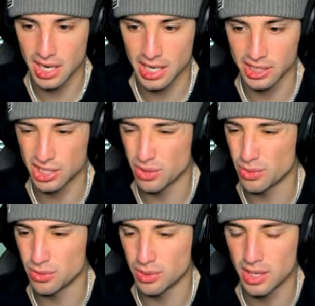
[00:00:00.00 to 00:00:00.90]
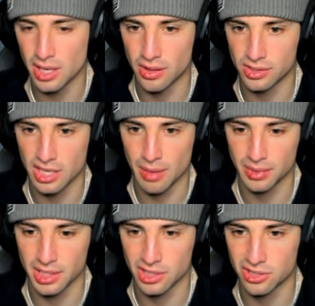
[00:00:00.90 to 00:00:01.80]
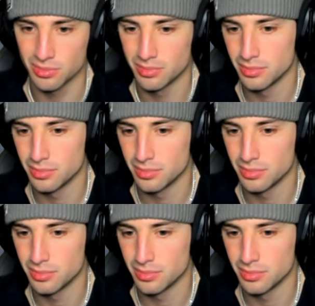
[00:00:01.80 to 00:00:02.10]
I can just go into another Stomping Tantrum.